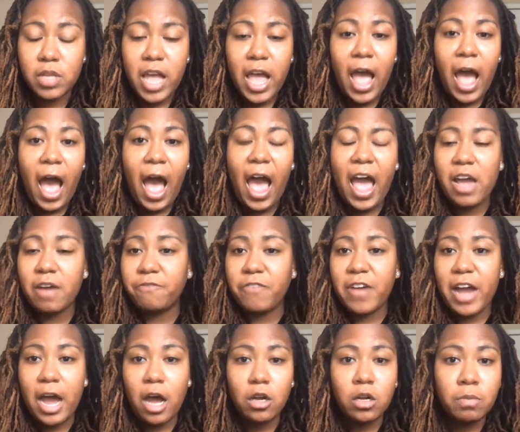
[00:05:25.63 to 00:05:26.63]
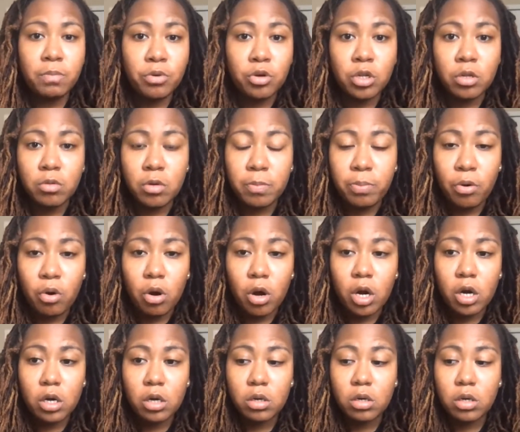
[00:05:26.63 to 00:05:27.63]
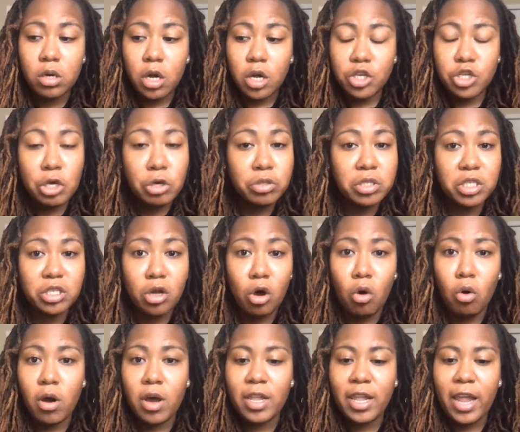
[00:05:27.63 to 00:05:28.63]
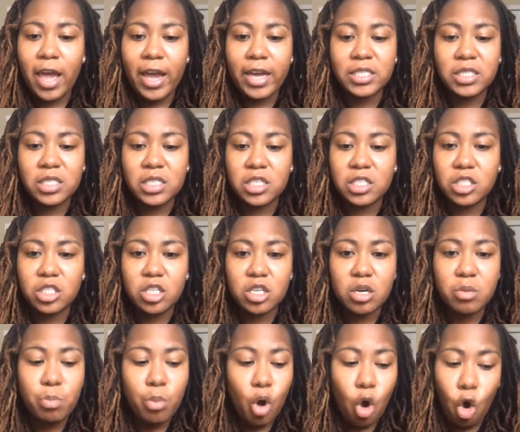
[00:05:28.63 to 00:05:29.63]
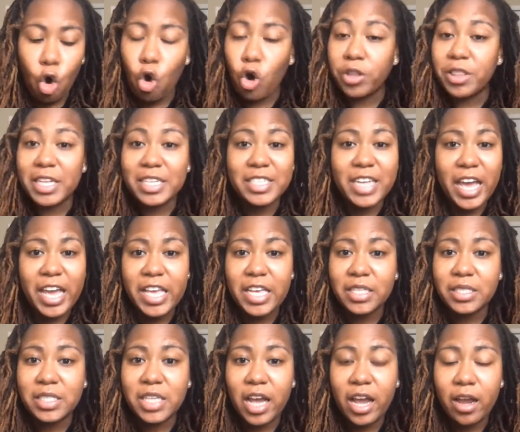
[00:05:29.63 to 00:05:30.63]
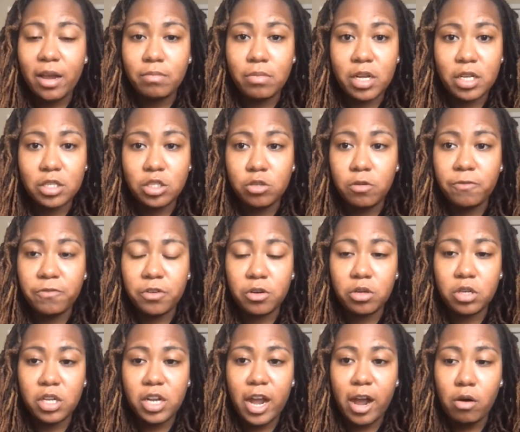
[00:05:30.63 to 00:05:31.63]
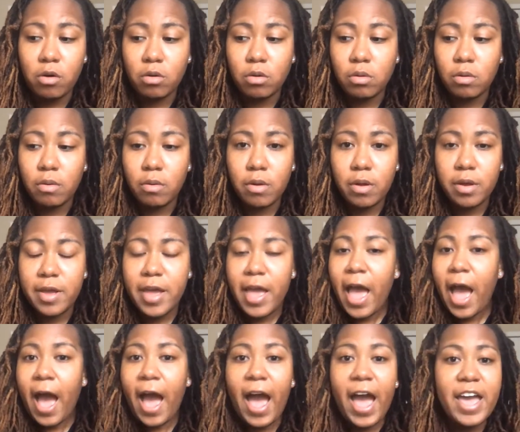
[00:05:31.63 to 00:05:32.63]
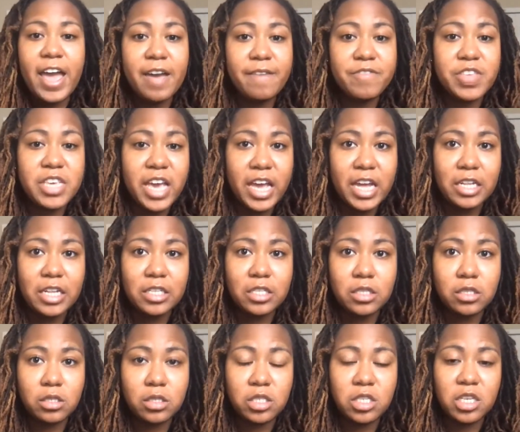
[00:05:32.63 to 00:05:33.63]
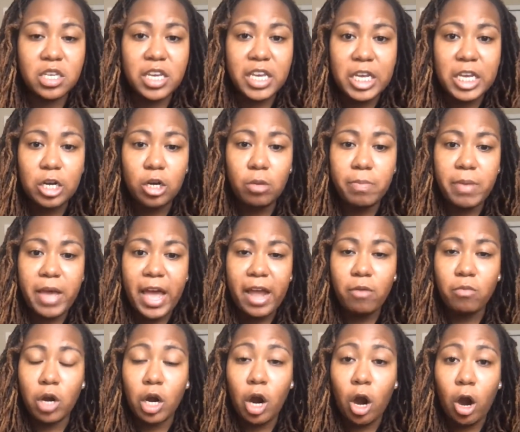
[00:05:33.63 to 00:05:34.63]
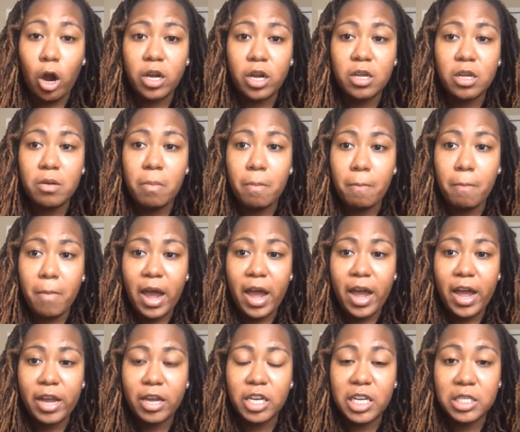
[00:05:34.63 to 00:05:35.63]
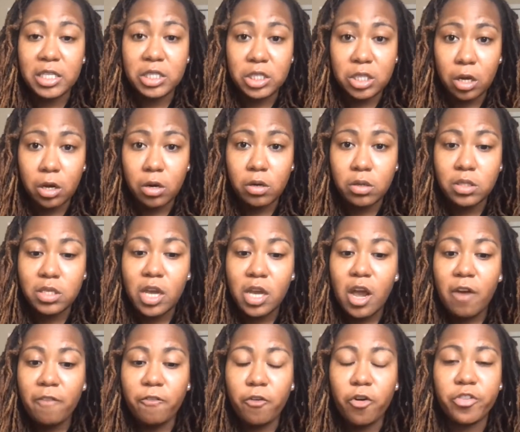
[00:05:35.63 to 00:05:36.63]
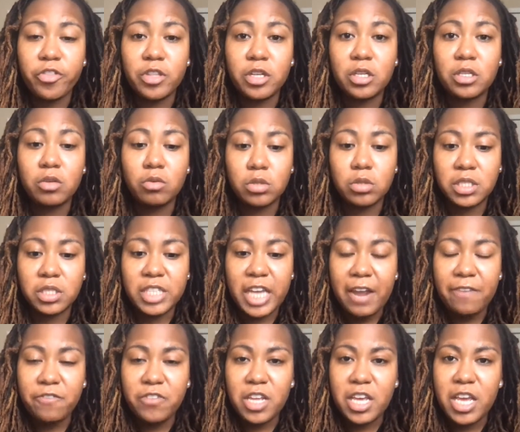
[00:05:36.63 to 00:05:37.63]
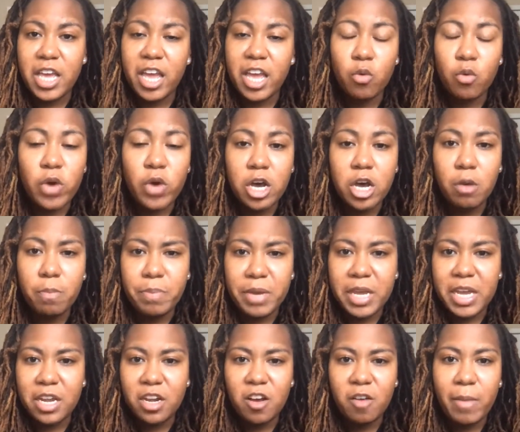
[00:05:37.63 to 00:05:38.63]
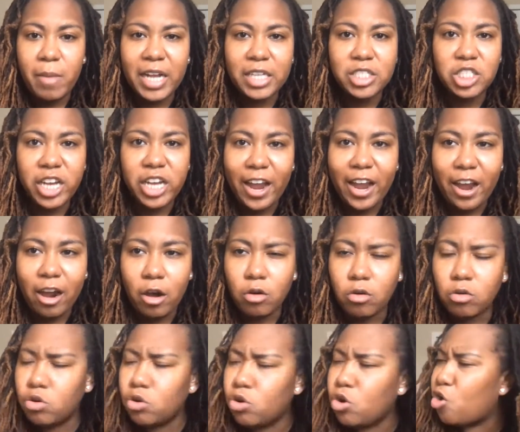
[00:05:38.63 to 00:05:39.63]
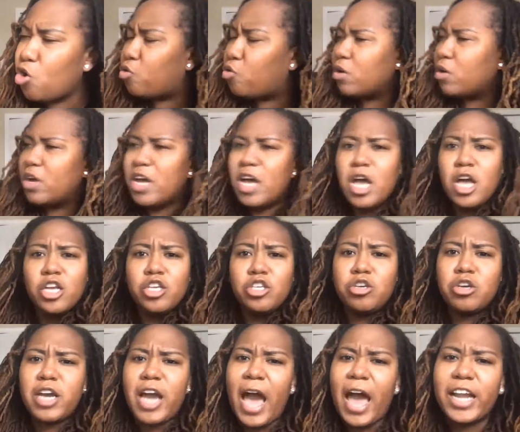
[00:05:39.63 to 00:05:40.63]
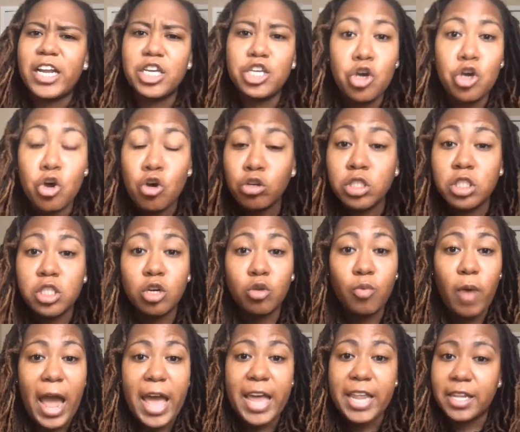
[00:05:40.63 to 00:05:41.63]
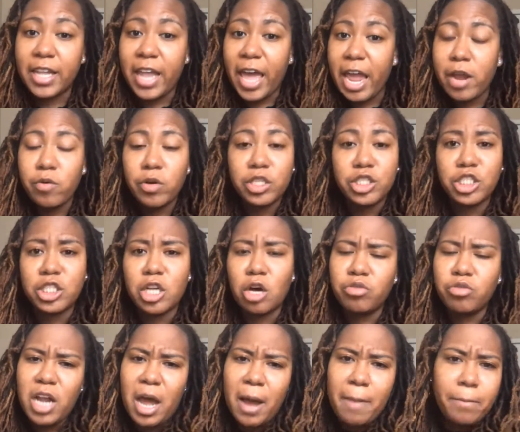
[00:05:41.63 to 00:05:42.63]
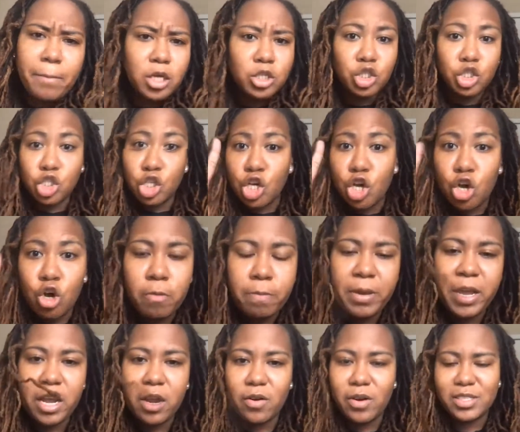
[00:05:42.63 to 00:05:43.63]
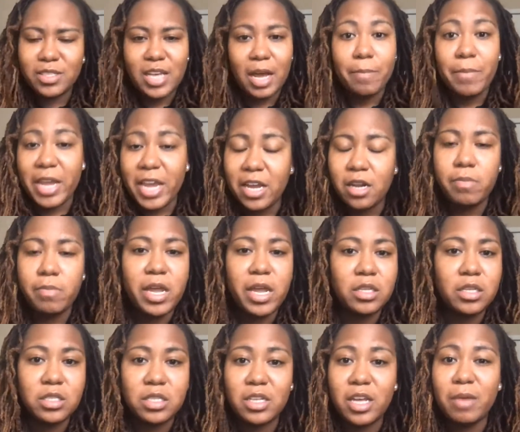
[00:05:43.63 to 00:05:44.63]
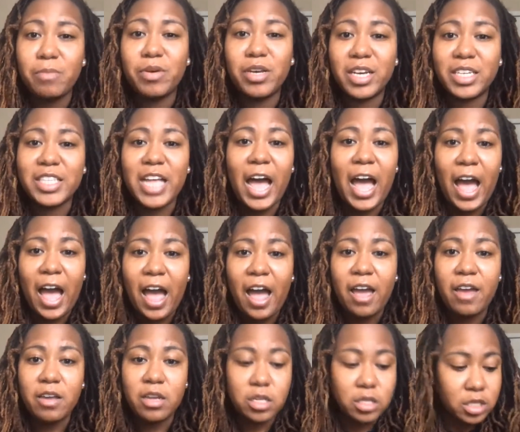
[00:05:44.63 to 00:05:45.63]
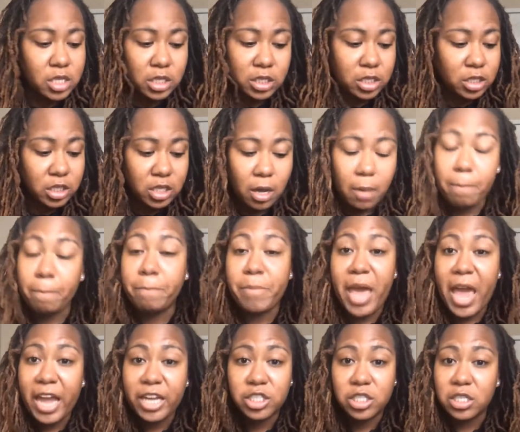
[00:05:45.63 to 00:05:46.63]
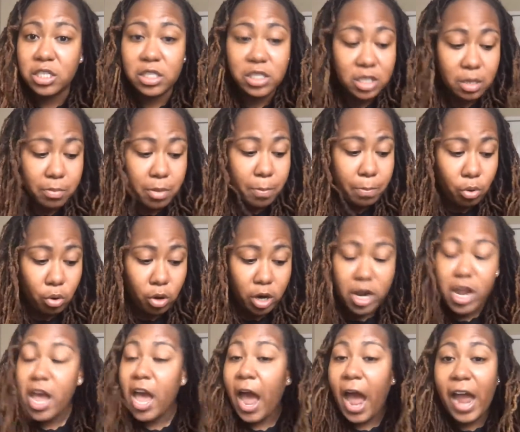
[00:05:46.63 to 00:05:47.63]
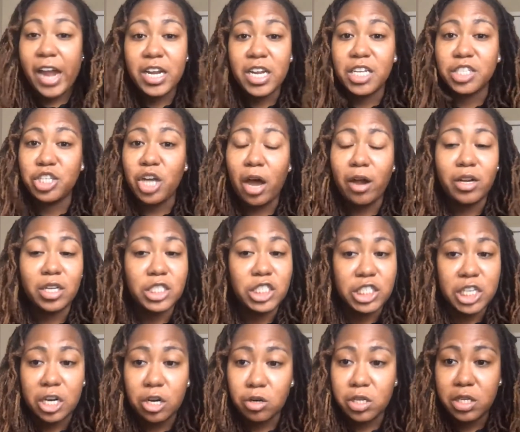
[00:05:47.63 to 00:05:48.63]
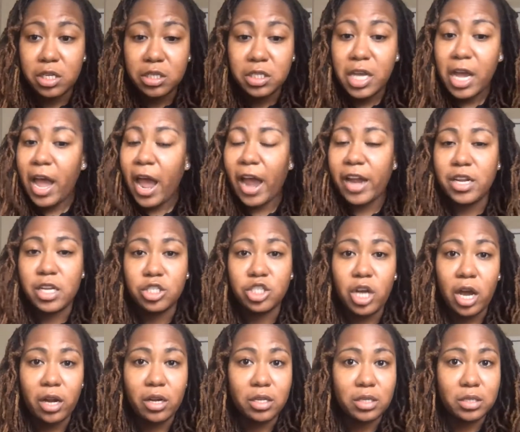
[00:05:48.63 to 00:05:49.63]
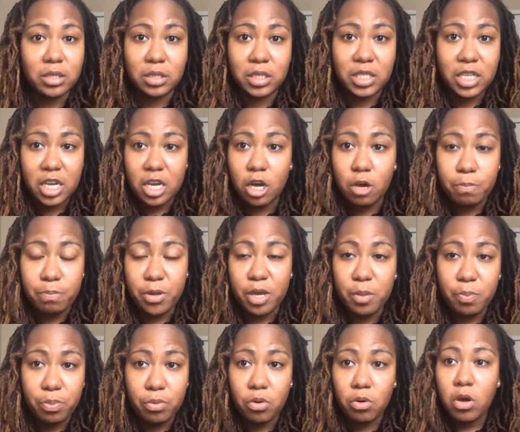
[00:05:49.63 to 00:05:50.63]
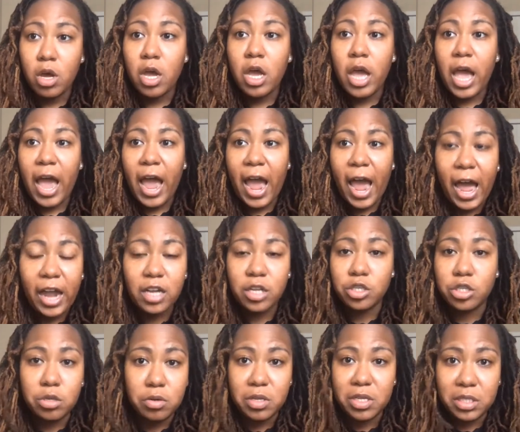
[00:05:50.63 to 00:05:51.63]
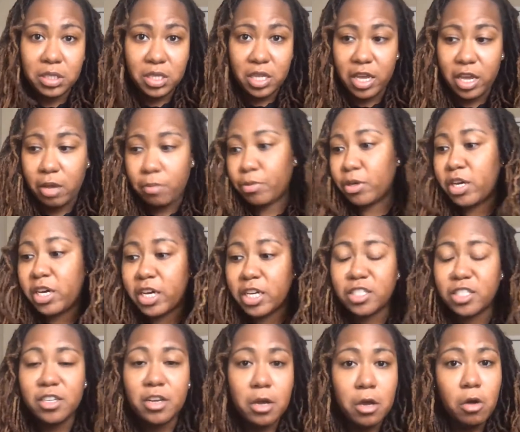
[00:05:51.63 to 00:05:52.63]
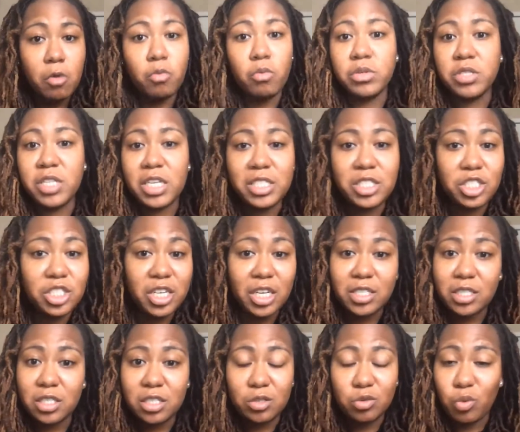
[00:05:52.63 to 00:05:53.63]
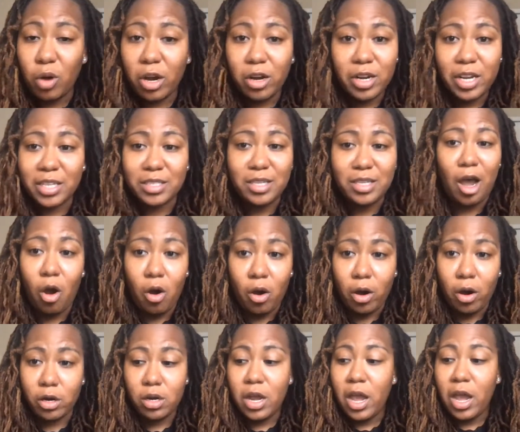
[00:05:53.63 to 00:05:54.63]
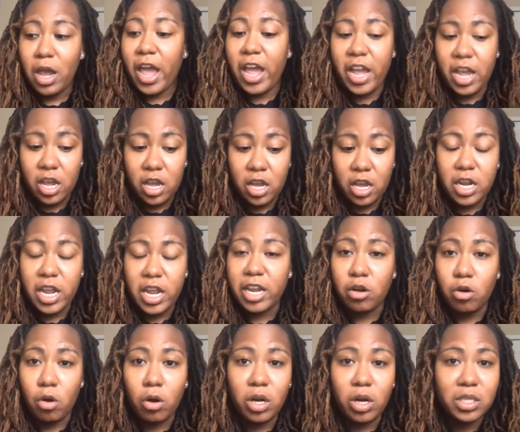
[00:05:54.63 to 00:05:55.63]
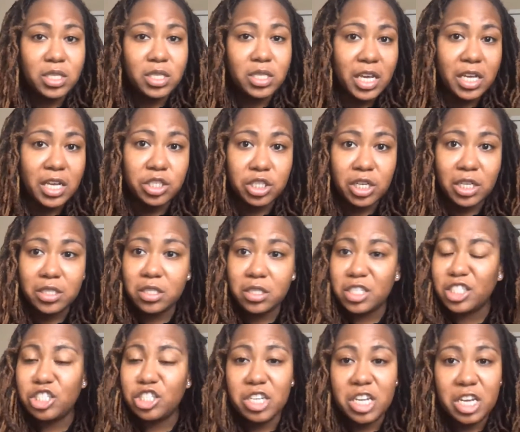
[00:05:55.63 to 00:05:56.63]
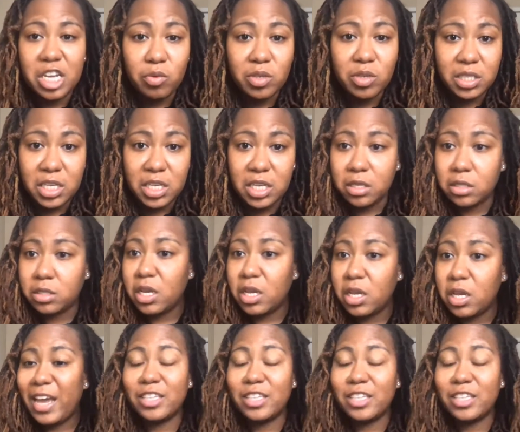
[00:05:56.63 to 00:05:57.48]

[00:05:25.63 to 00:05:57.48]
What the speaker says: I have filed a bully report using the online system on the date and time that you filled it out. I have yet to hear back regarding my concerns for the safety and well-being of my child. Whew. You got to use the right language. So number 2, parents, I'm animated today because this is something passionate. It's something important. I need y'all to share this. I need y'all to tell people how to do this thing, because this justice work is hard. And in order to get justice, you need receipts.